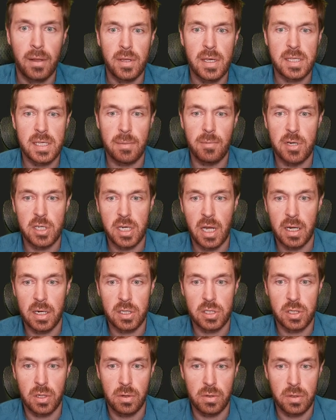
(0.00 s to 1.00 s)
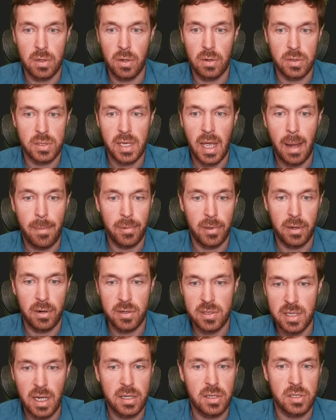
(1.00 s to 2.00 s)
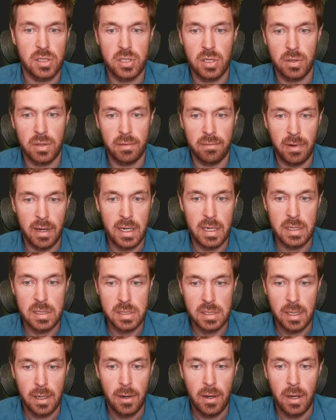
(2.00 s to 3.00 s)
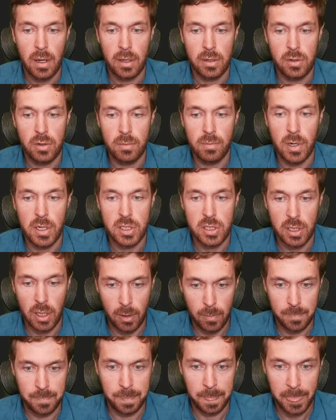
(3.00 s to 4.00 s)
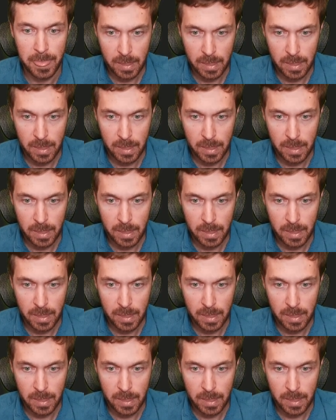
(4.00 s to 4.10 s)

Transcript: This image kind of showed those capillaries. It doesn't show the veins too much though.